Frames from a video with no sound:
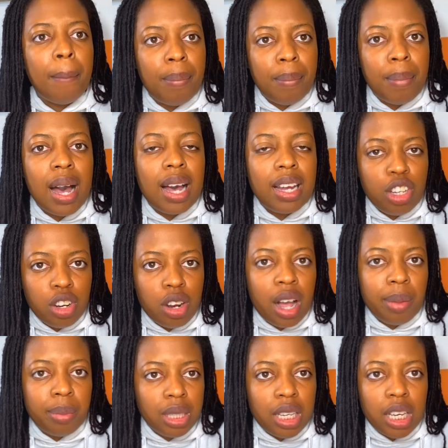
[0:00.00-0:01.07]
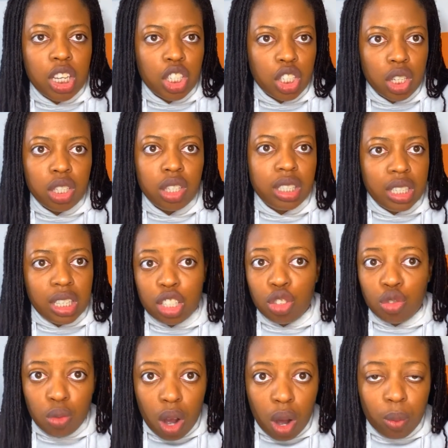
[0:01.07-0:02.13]
Pad your application. Nothing is
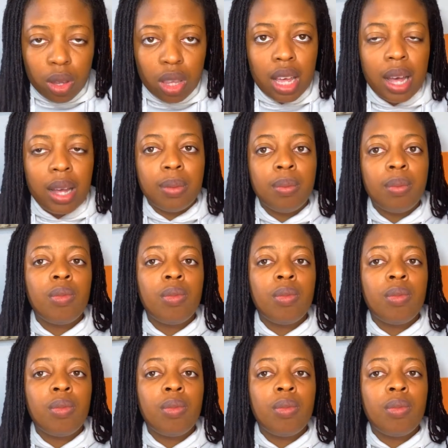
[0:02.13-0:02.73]
wrong with that.